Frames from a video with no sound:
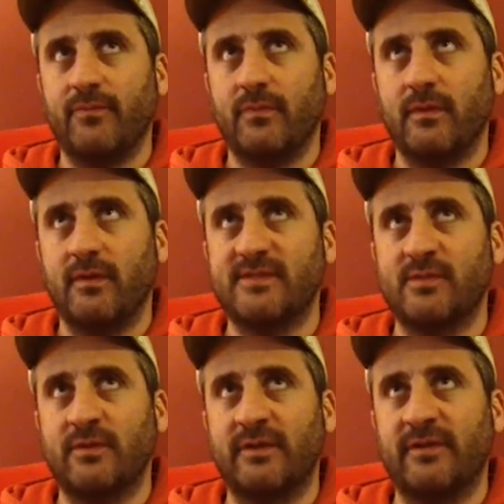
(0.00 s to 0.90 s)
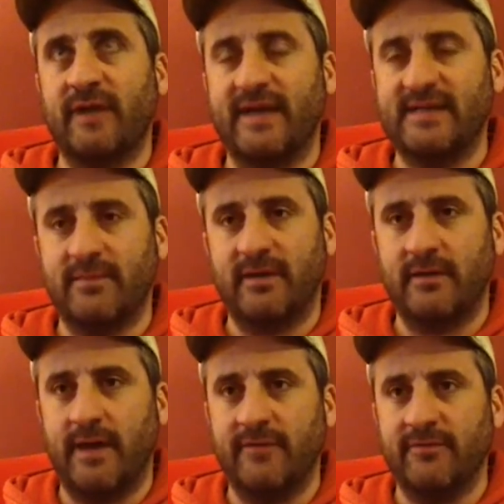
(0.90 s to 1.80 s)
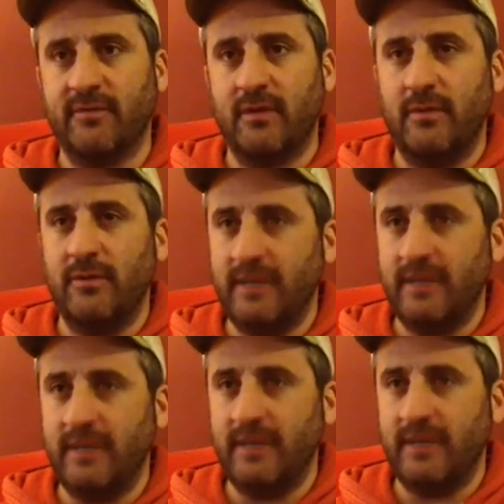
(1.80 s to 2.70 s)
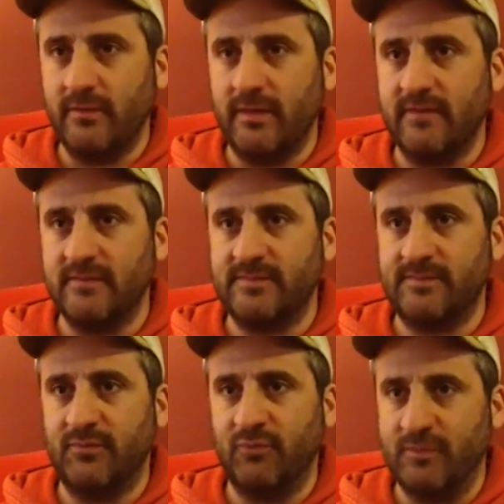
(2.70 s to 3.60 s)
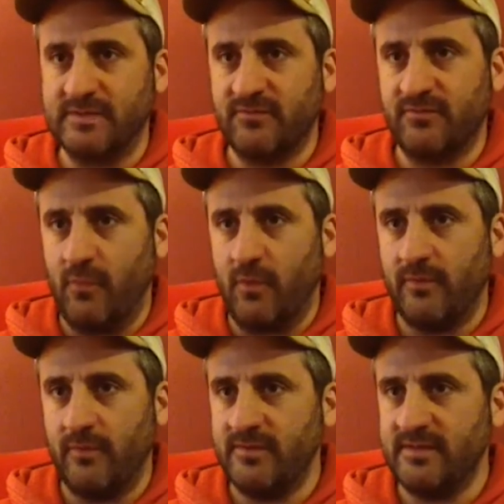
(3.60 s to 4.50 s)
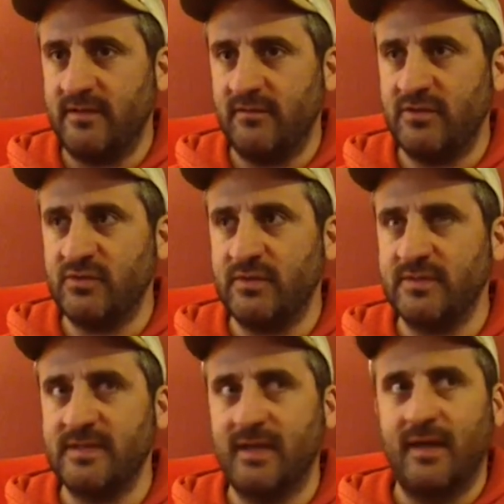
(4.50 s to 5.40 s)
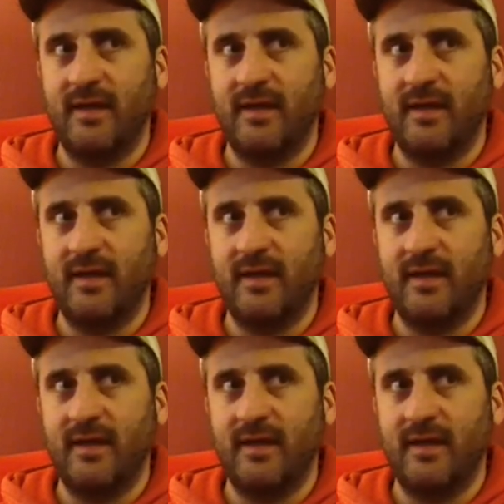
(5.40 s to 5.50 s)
historically there hasn't been a lot of community or like groups for those individuals.